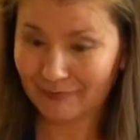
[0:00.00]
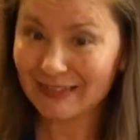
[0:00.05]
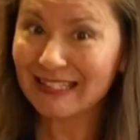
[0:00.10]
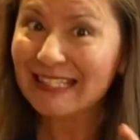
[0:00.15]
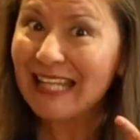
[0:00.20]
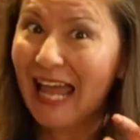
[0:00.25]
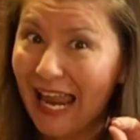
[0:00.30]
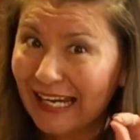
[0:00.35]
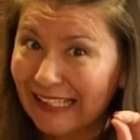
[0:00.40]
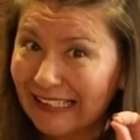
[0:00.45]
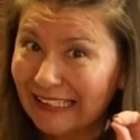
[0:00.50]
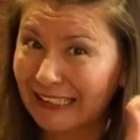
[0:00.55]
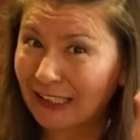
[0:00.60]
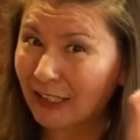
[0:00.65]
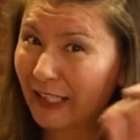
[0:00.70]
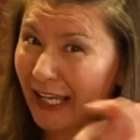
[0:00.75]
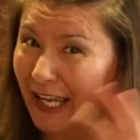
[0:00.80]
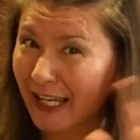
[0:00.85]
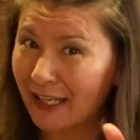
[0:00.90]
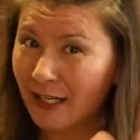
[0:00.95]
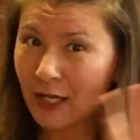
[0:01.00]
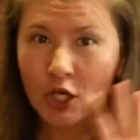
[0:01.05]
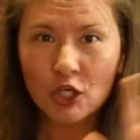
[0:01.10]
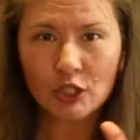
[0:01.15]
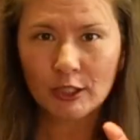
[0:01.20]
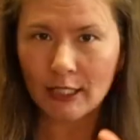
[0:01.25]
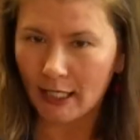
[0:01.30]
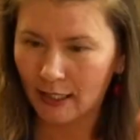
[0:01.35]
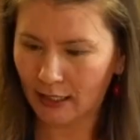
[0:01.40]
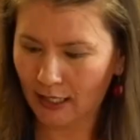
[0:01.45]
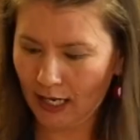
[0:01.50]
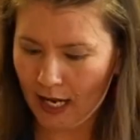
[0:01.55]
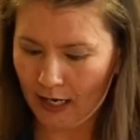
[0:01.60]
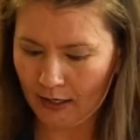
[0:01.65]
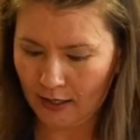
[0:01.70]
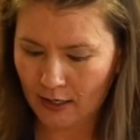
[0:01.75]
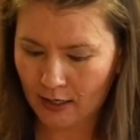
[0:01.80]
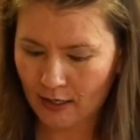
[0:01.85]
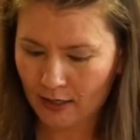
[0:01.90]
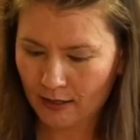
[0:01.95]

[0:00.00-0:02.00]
Tiny, okay? Not a lot.